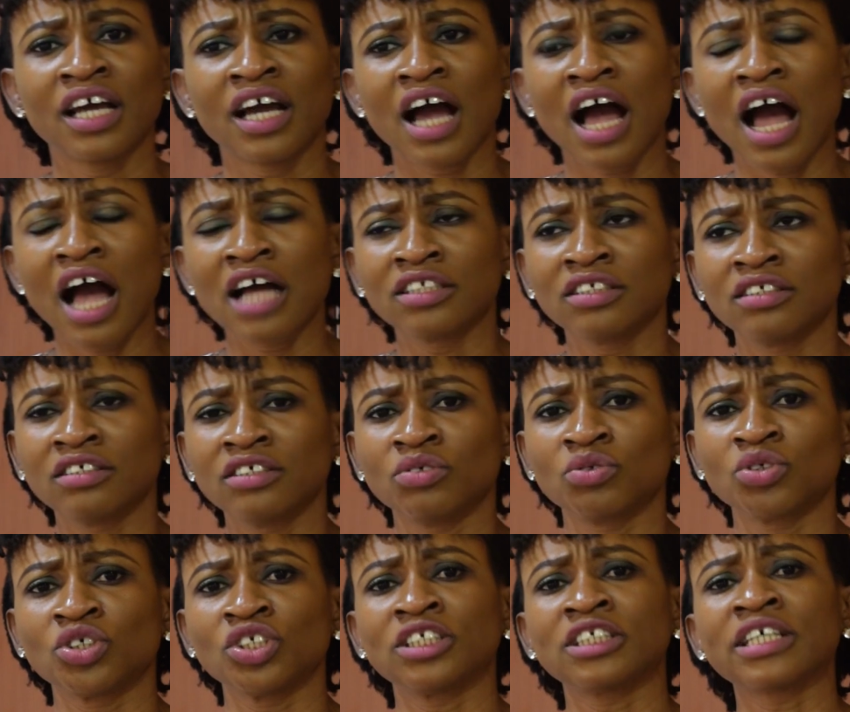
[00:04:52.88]

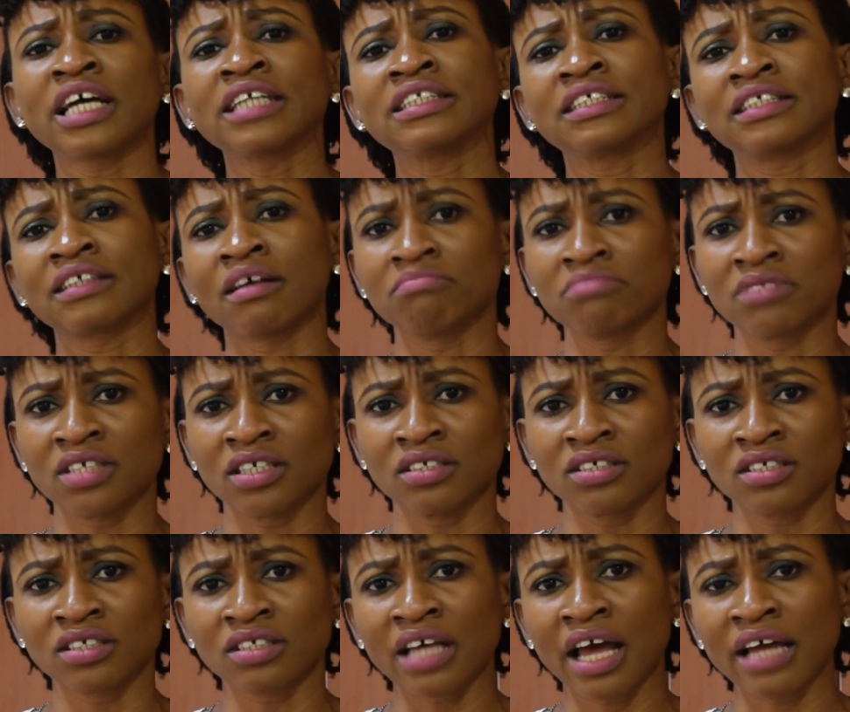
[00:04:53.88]
and she said something.
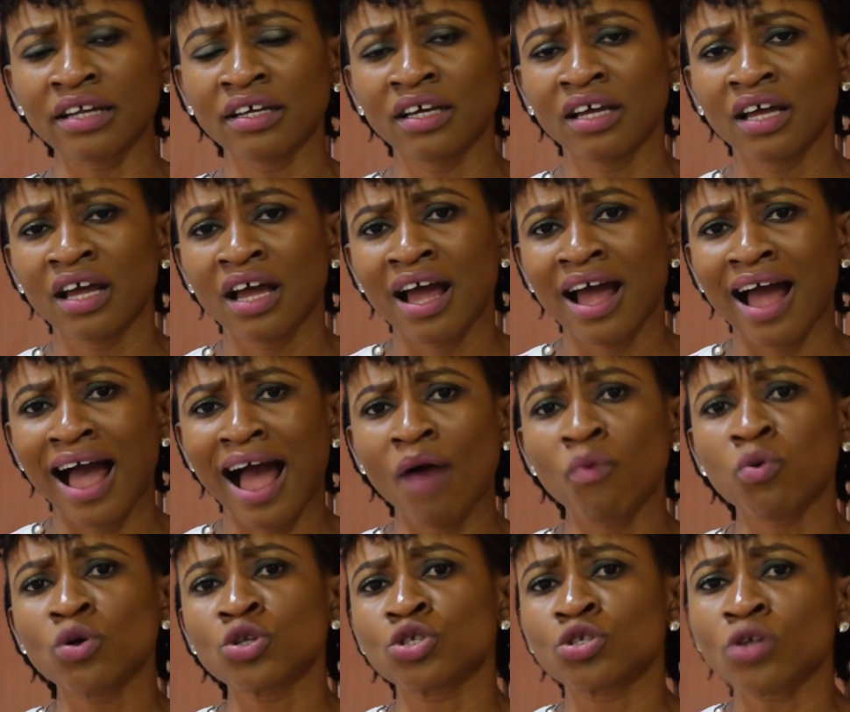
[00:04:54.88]
She said, "I
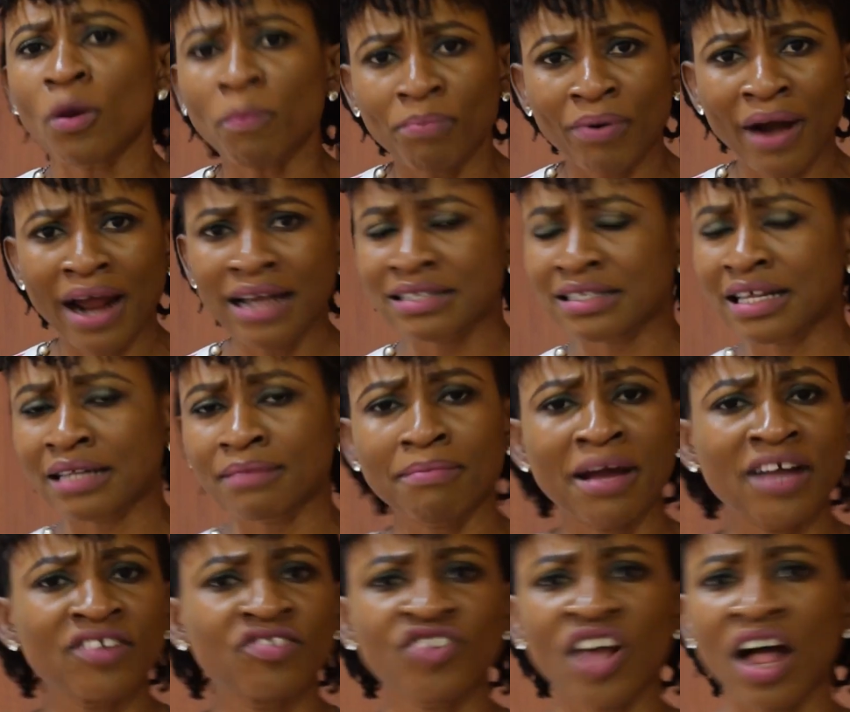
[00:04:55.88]
was surprised that
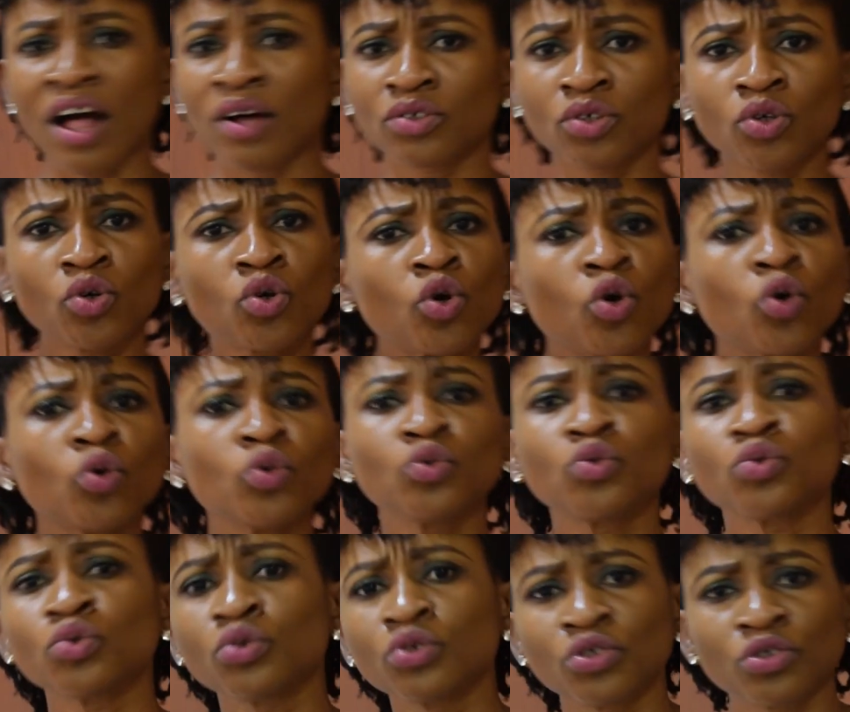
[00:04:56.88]
my child
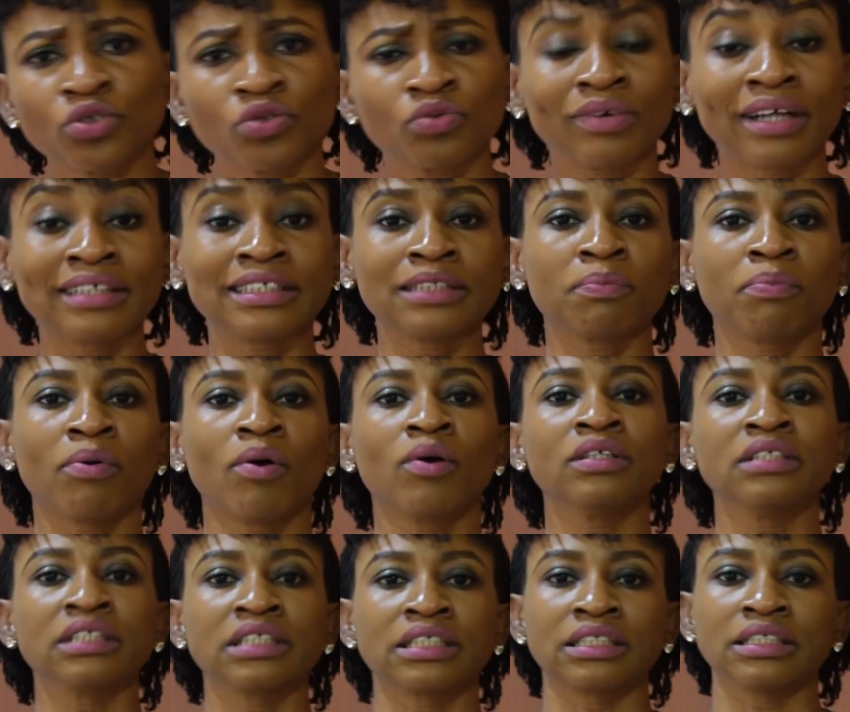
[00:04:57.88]
couldn't
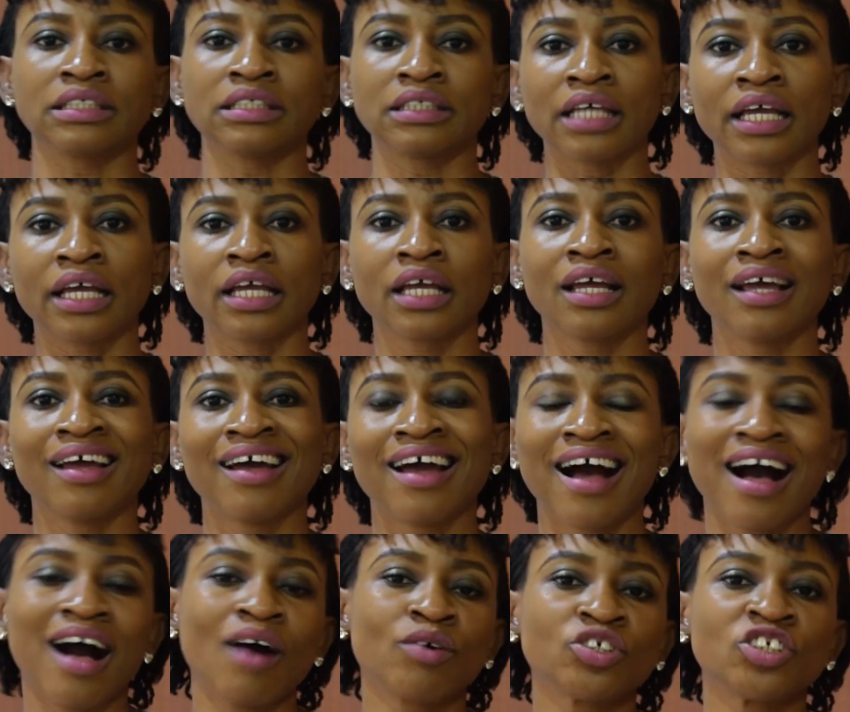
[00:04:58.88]
respond to say
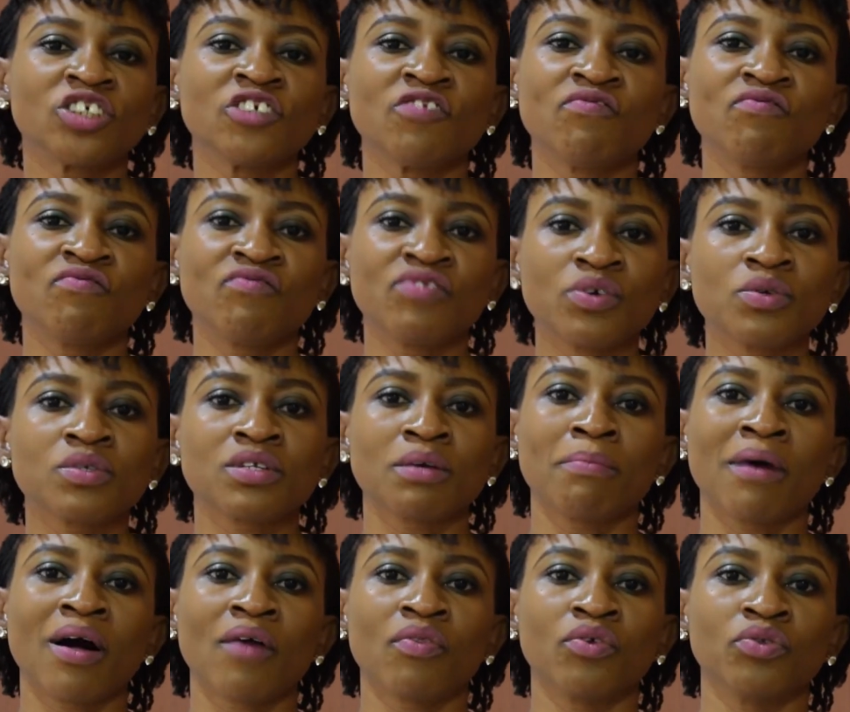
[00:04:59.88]
how she feels
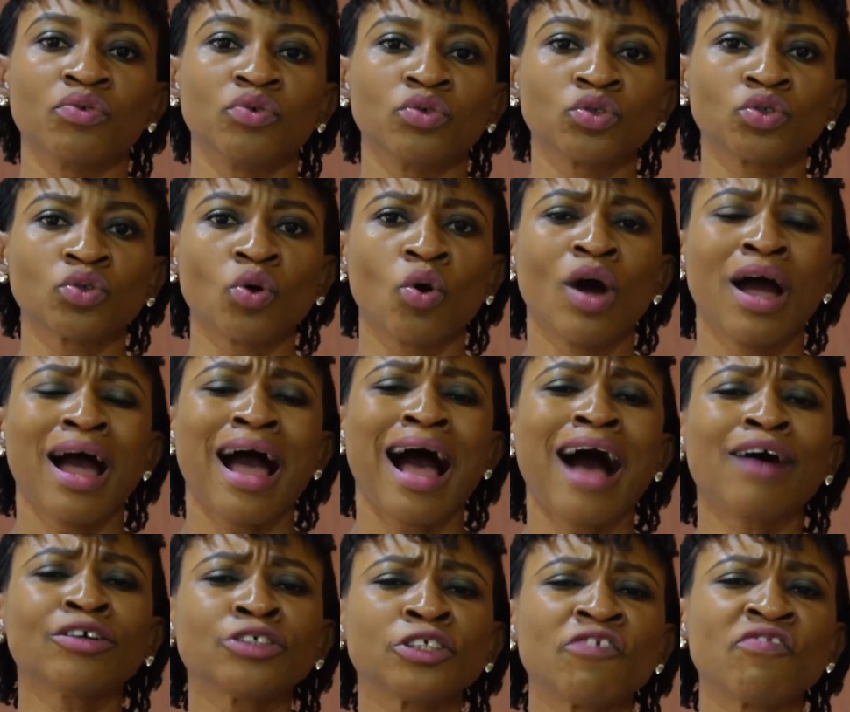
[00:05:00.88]
about the note. So
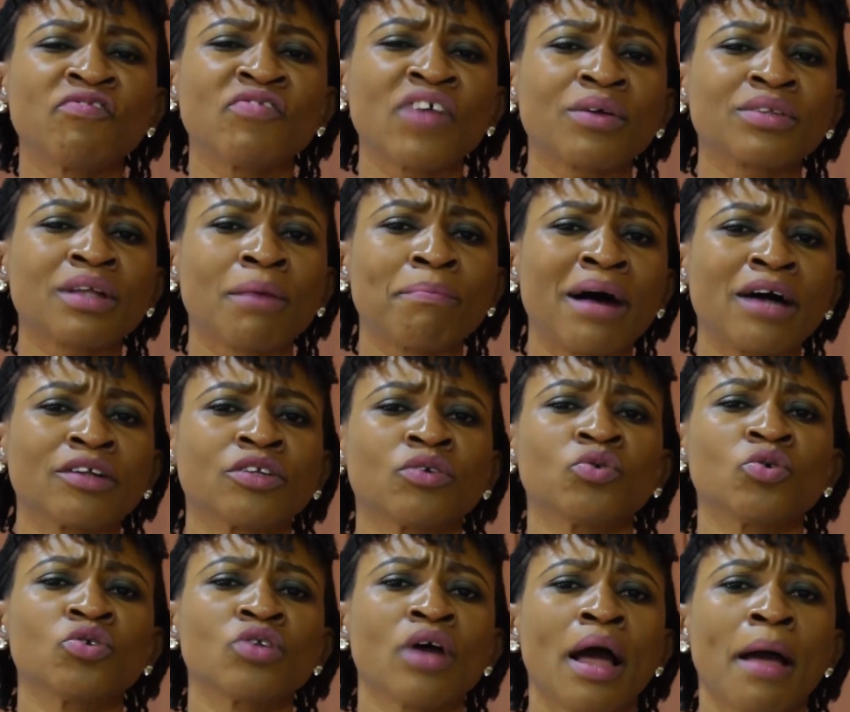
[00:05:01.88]
how she felt about the
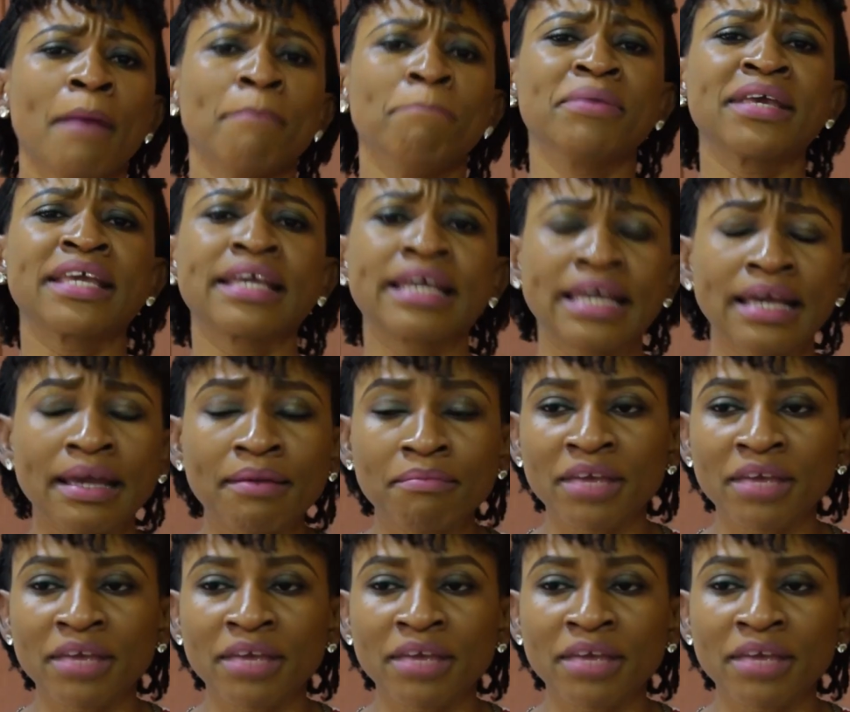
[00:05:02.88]
note became